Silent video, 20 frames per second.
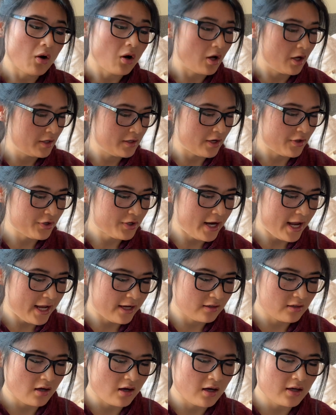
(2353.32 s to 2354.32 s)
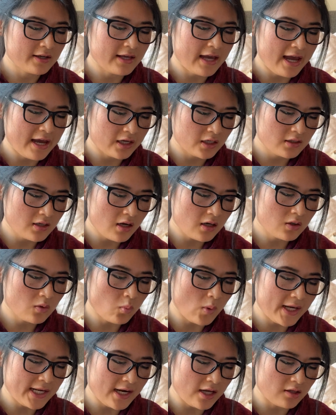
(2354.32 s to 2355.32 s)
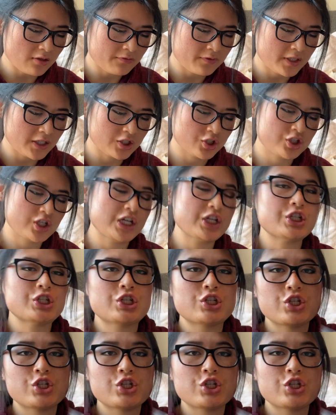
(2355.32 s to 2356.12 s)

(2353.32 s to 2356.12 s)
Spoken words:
Another Eggnog White Elephant Exchange